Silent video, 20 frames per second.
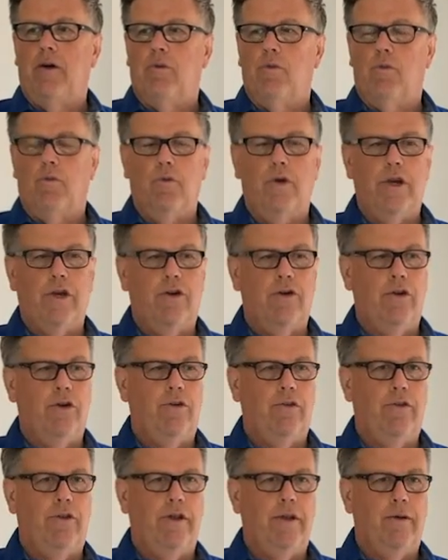
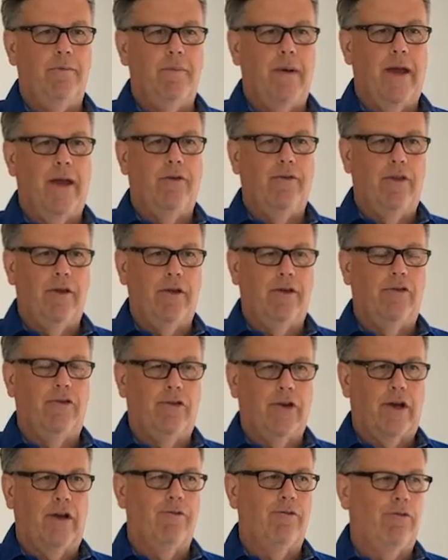redrew the
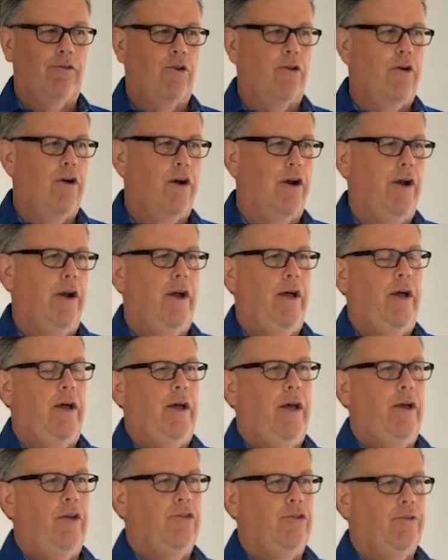second floor
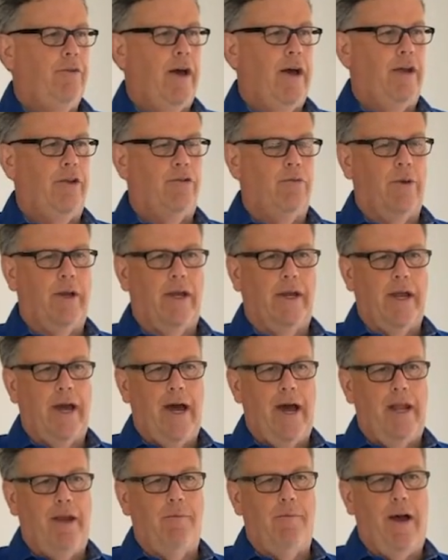so that we could
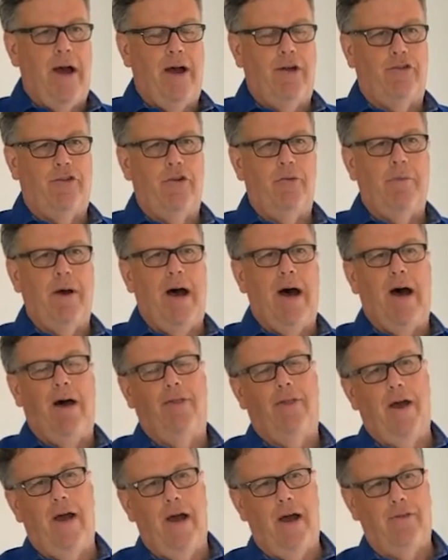add a master
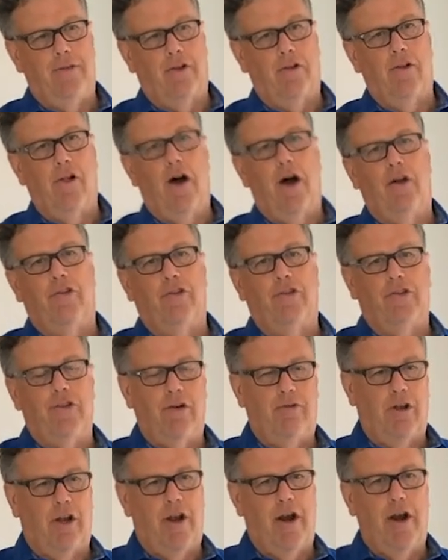bath, add the closets, had
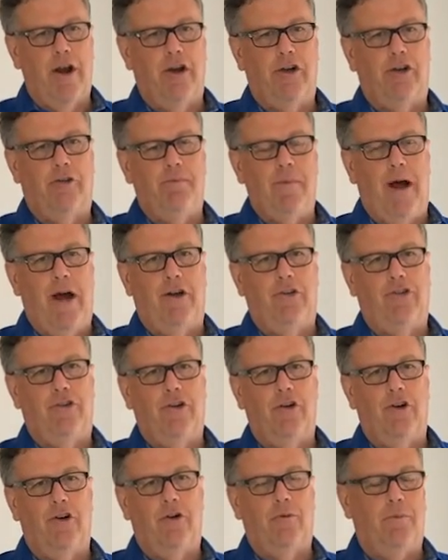a large
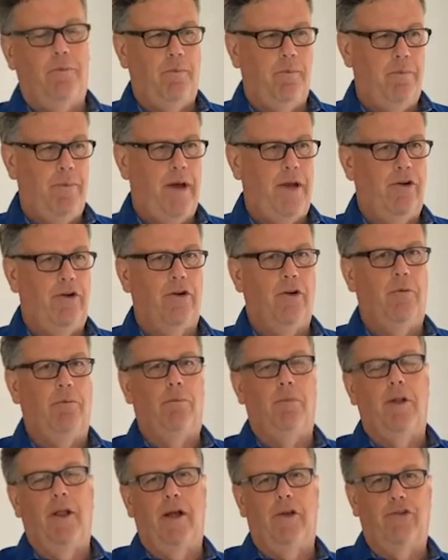master bedroom
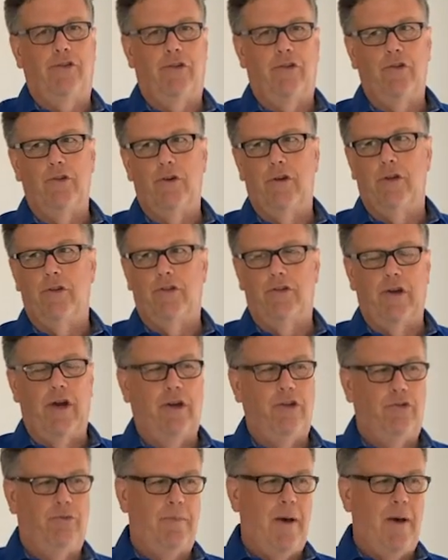plus 2 good-sized